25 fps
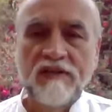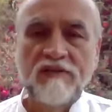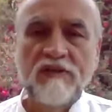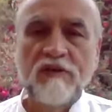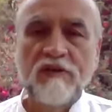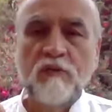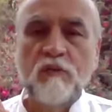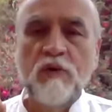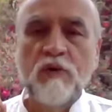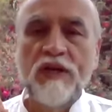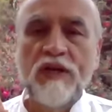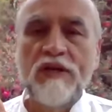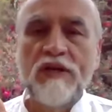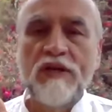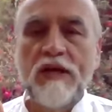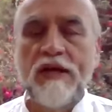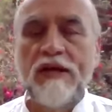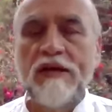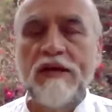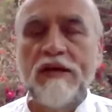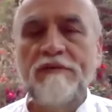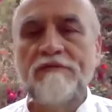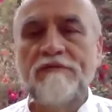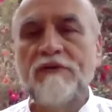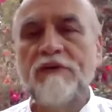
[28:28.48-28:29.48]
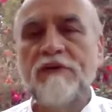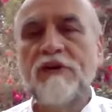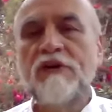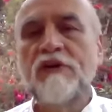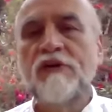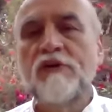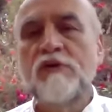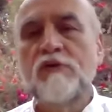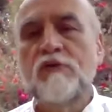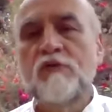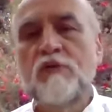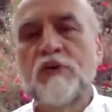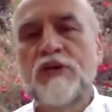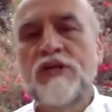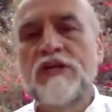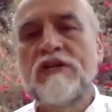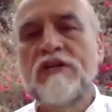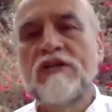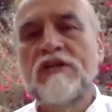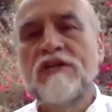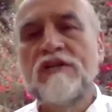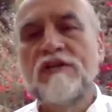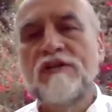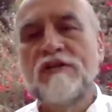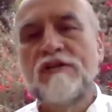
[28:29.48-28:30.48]
that whenever
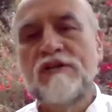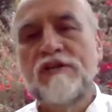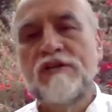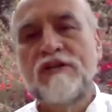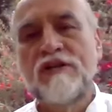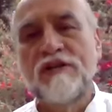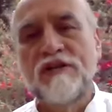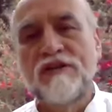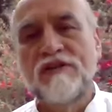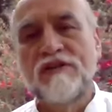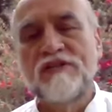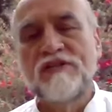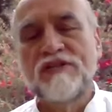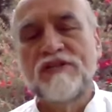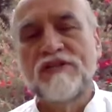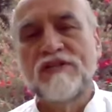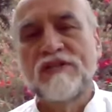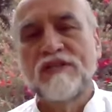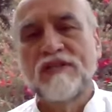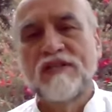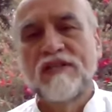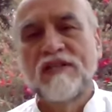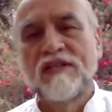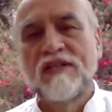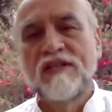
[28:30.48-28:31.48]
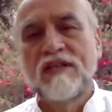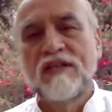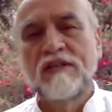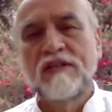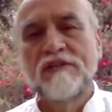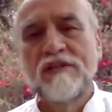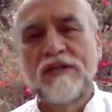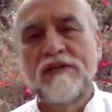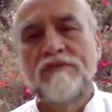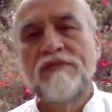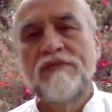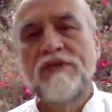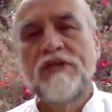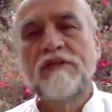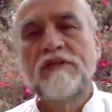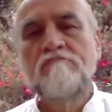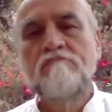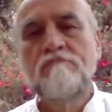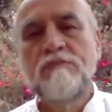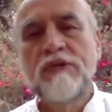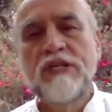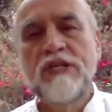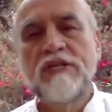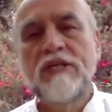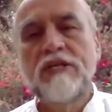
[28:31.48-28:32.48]
we hurt a
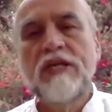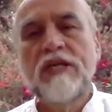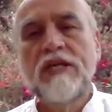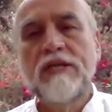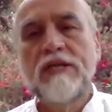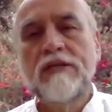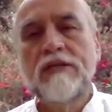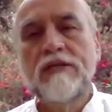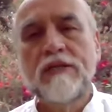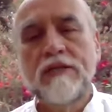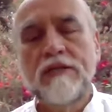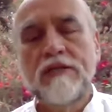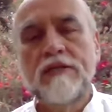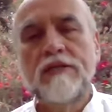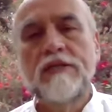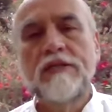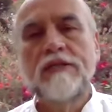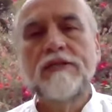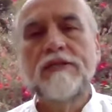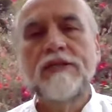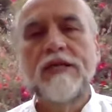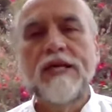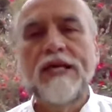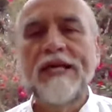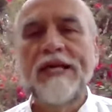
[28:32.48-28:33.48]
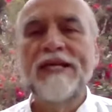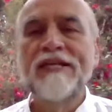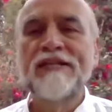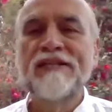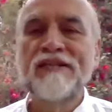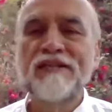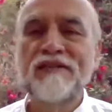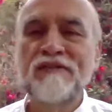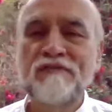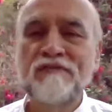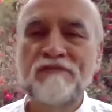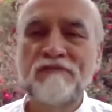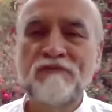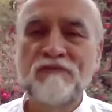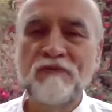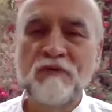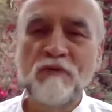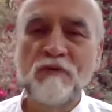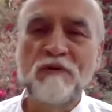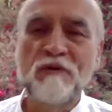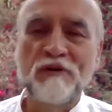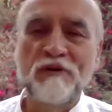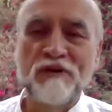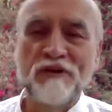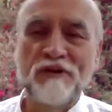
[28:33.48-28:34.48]
living being in any
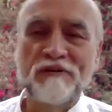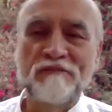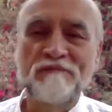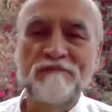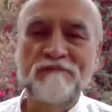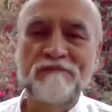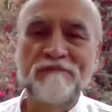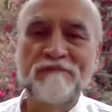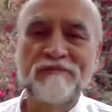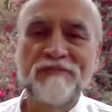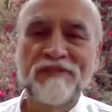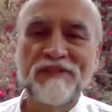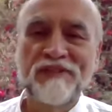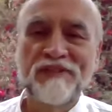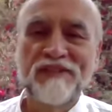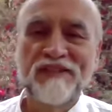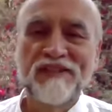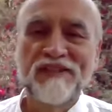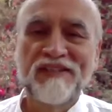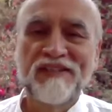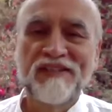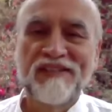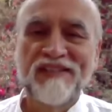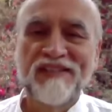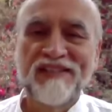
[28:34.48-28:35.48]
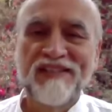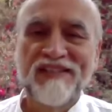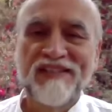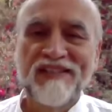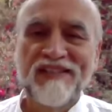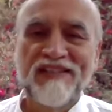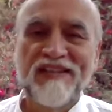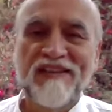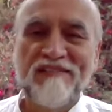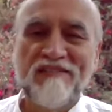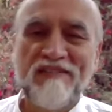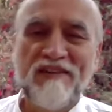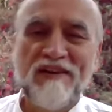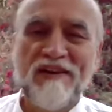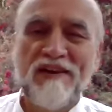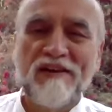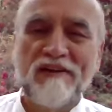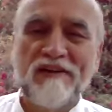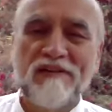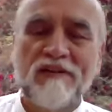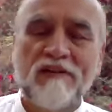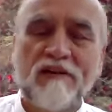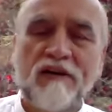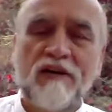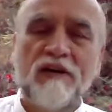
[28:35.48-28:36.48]
form, that
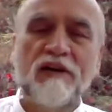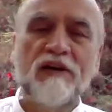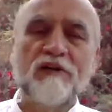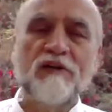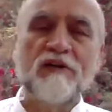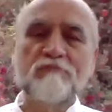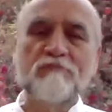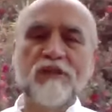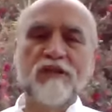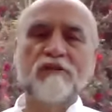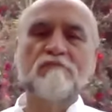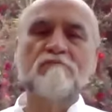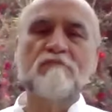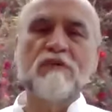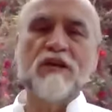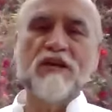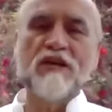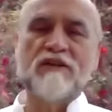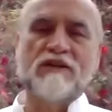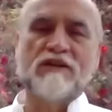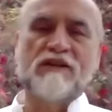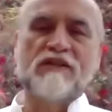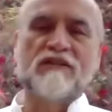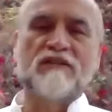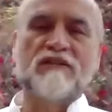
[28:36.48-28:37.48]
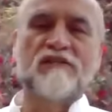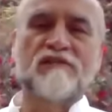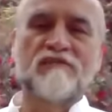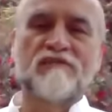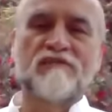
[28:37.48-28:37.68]
harm committed,